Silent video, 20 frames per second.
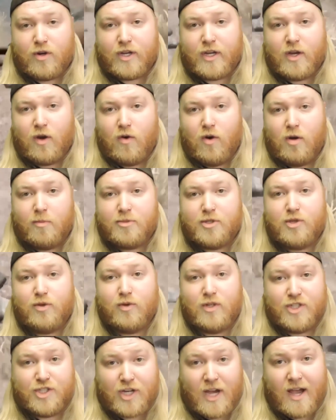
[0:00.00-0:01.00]
to go up
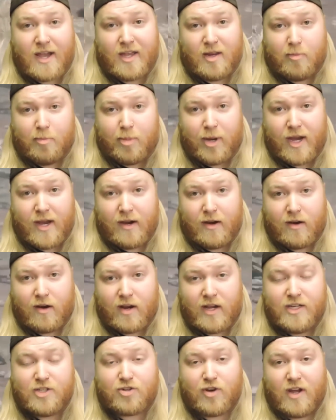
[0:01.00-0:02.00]
to a giant bear
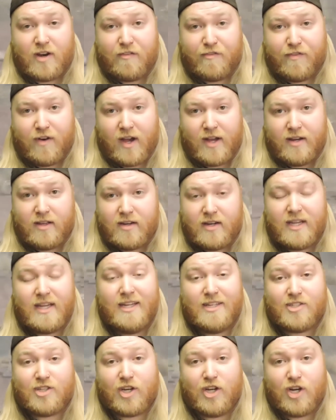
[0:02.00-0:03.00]
and try to fight it,
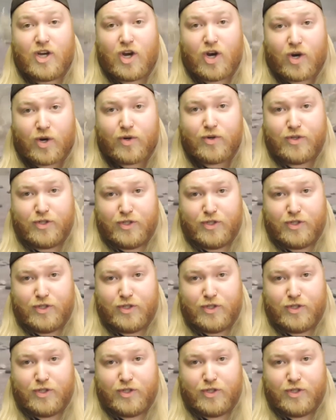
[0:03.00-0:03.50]
it's going to hurt